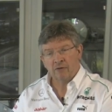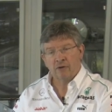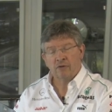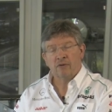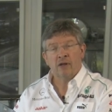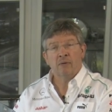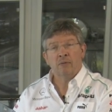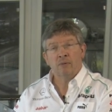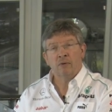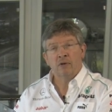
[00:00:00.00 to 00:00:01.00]
such as that
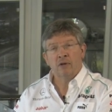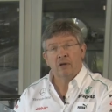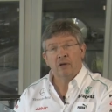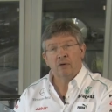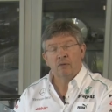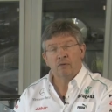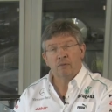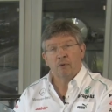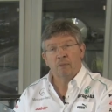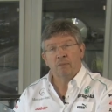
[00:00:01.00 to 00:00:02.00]
would uh, cause a
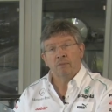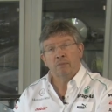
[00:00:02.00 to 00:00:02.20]
problem.